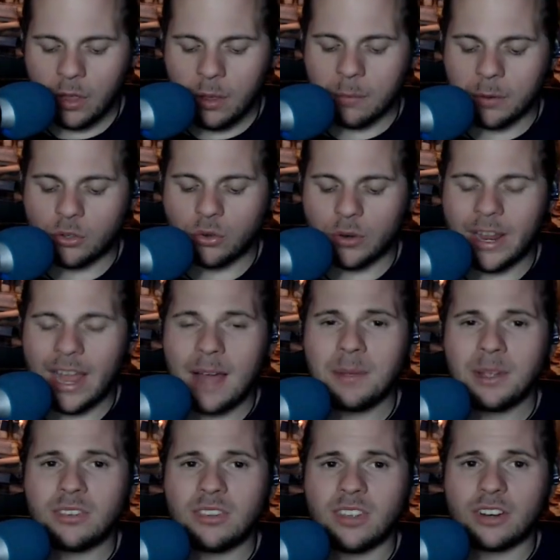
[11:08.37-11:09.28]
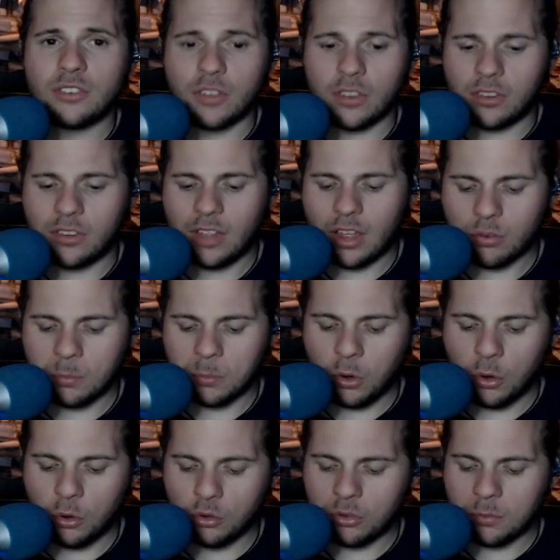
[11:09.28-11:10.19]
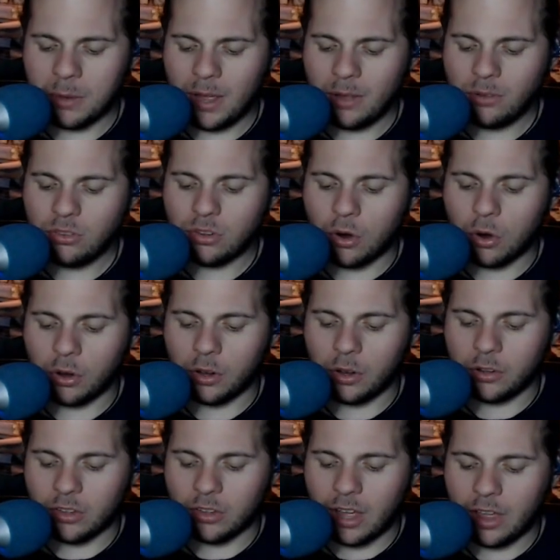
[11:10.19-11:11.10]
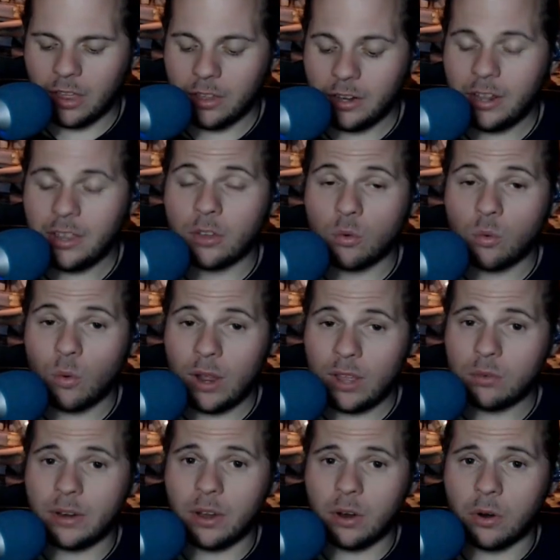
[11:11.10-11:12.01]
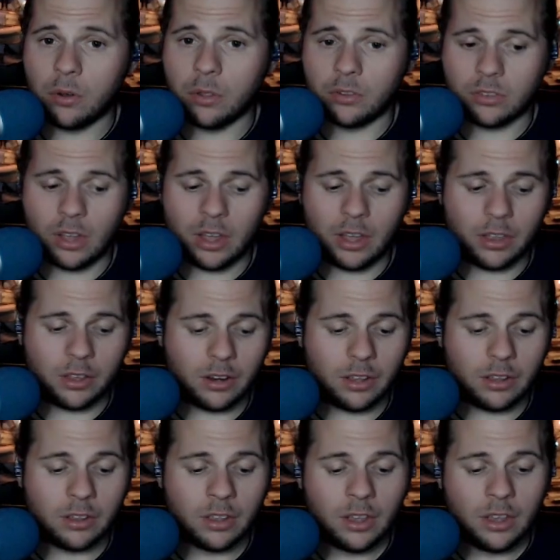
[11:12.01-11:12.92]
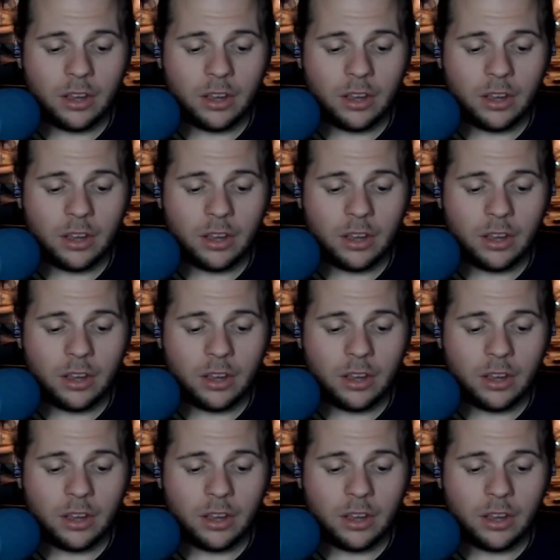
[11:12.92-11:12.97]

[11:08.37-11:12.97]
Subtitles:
But to recount my selection for the 10th from Gulfstream, now it's to Harlan's Holiday, the Grade 3 Harlan's Holiday.